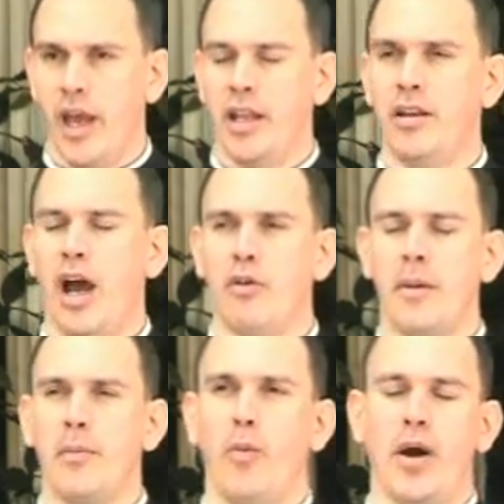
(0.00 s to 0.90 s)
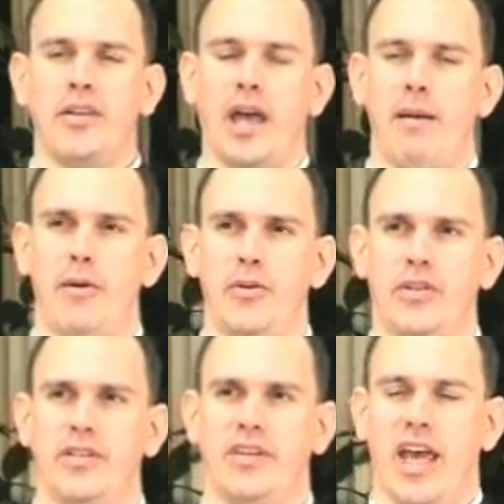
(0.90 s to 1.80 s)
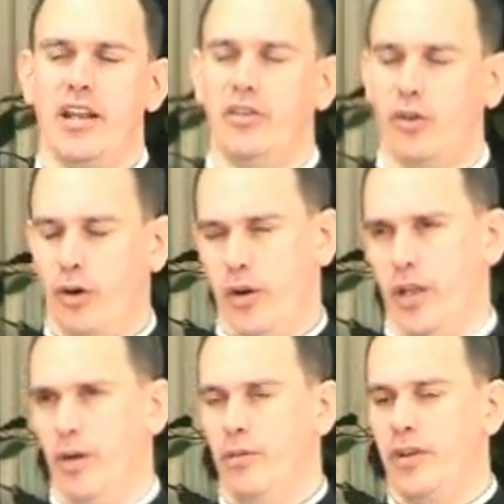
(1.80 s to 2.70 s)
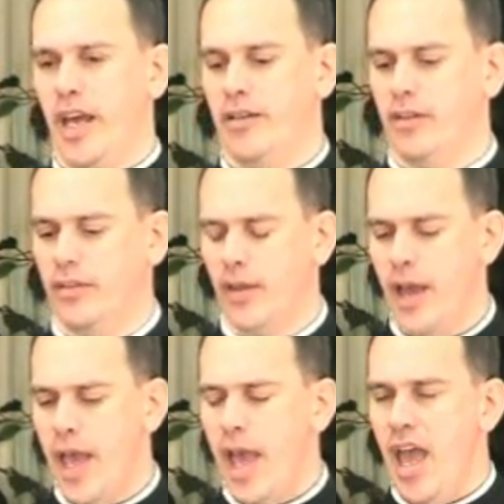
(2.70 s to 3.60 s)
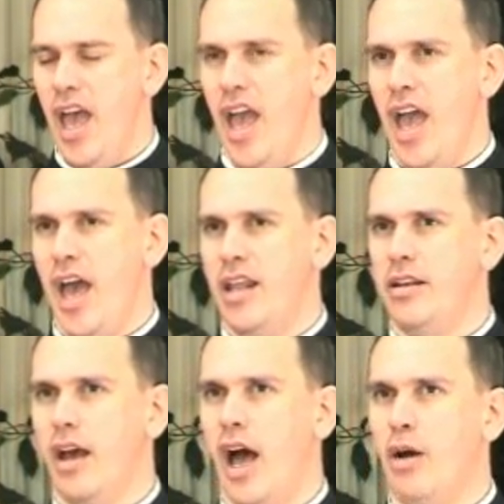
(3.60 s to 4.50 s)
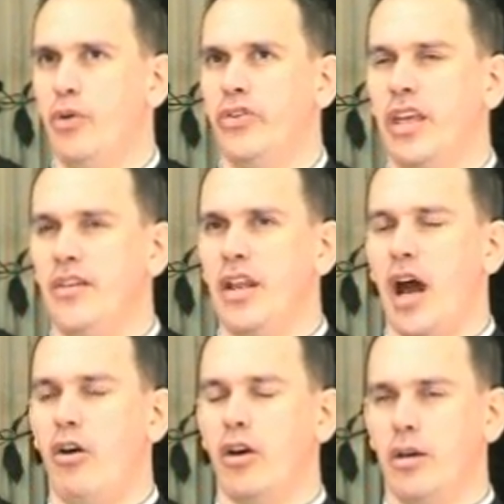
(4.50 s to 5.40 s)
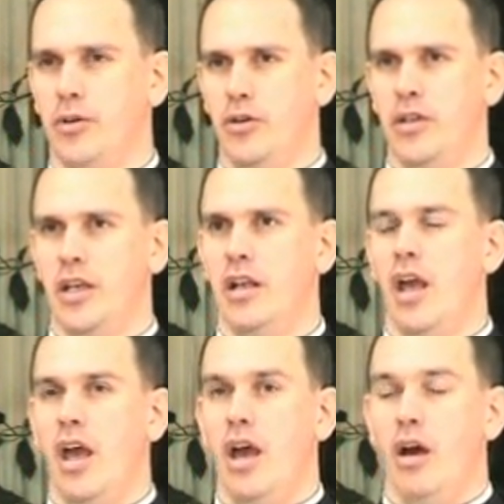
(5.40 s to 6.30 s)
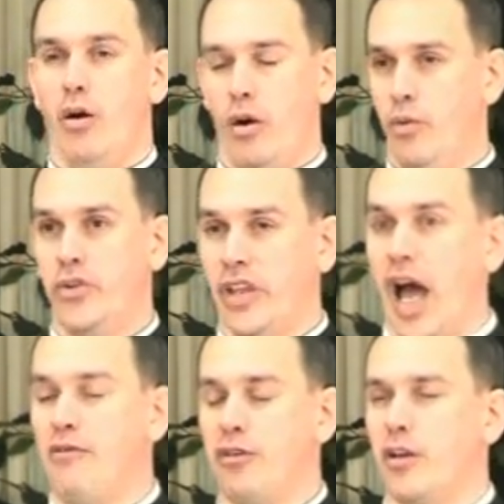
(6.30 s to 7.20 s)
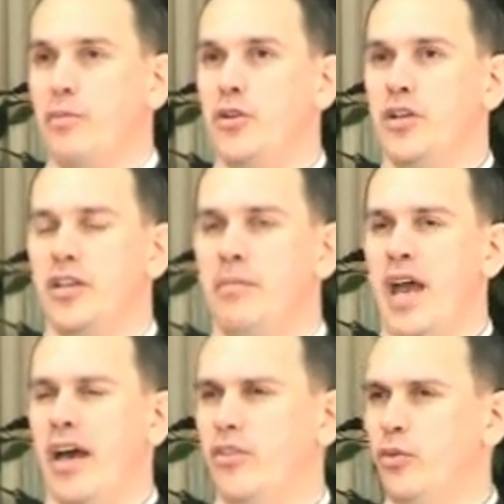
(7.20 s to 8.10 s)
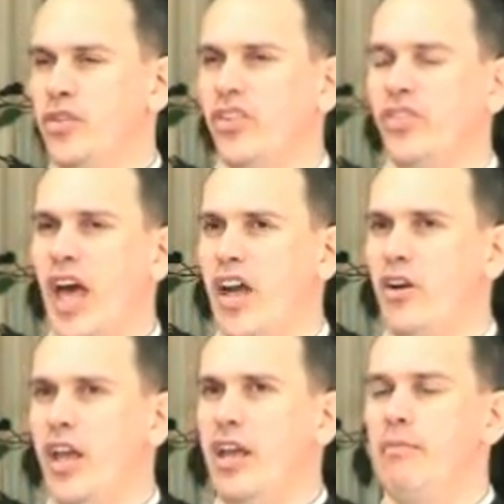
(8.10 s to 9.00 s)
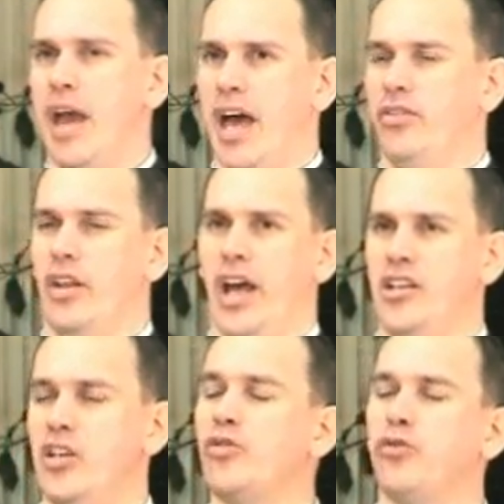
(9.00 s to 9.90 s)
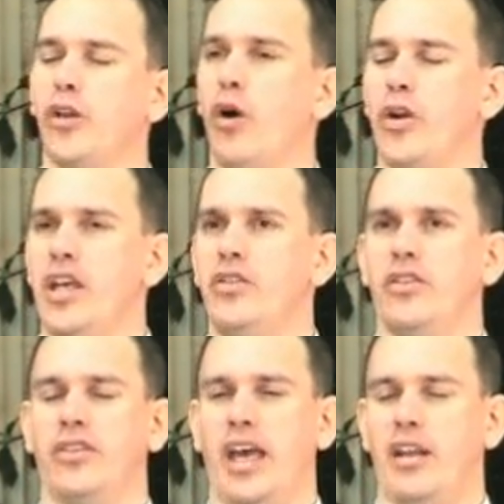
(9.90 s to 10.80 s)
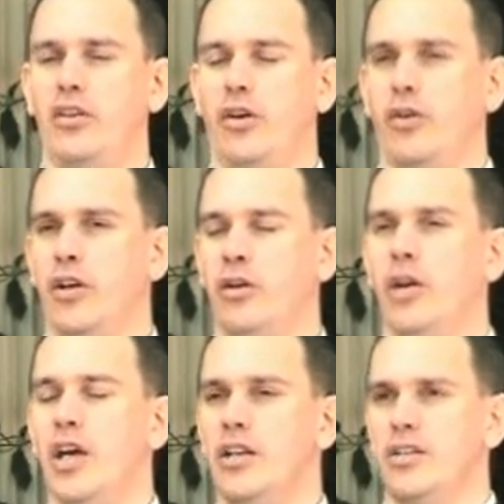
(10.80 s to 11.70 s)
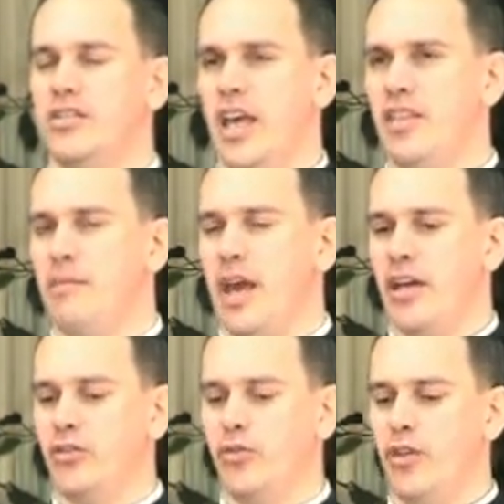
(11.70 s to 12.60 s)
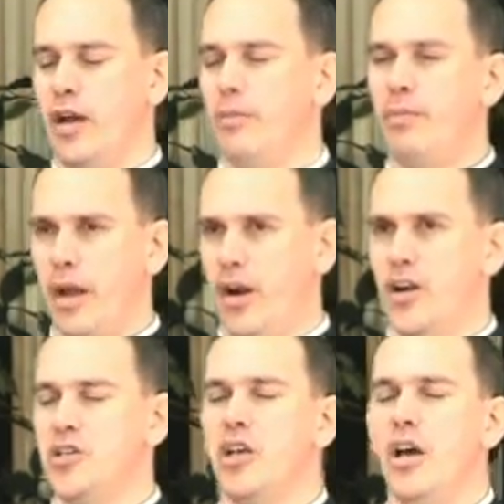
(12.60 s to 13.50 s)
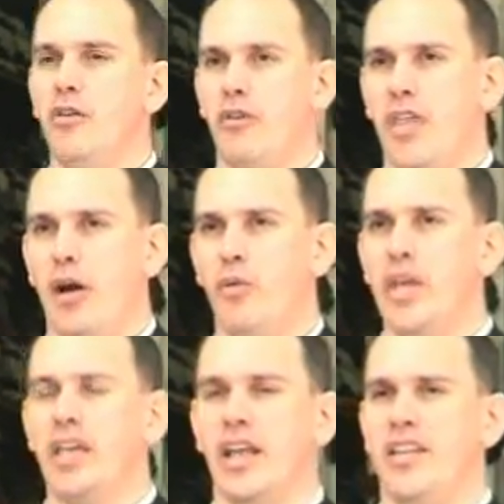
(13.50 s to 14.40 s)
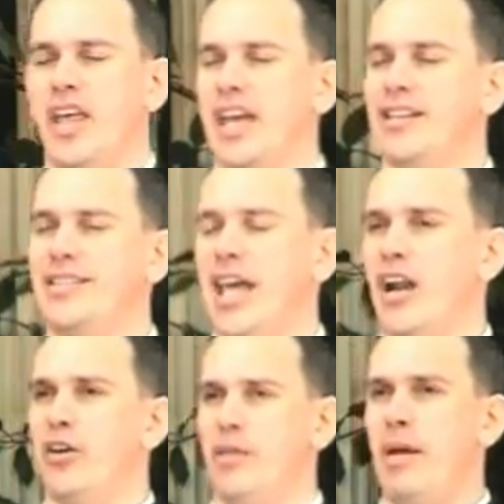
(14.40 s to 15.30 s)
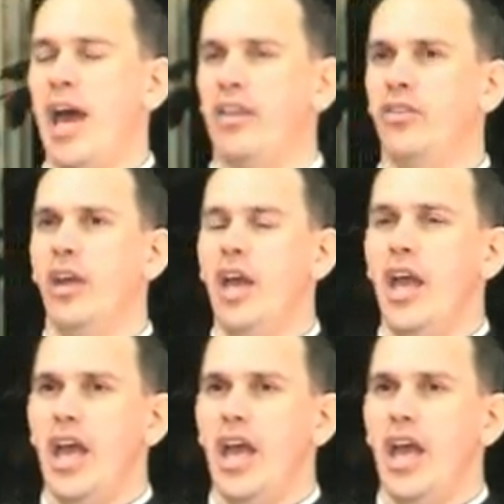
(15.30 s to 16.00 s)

And I remember one time I was in San Antonio, Texas, and I was giving out communion, or it was time for communion, the Mass. It was a Saturday Mass, and I had just flown into San Antonio to say the Mass for their parish for that weekend, and they had a Saturday Mass.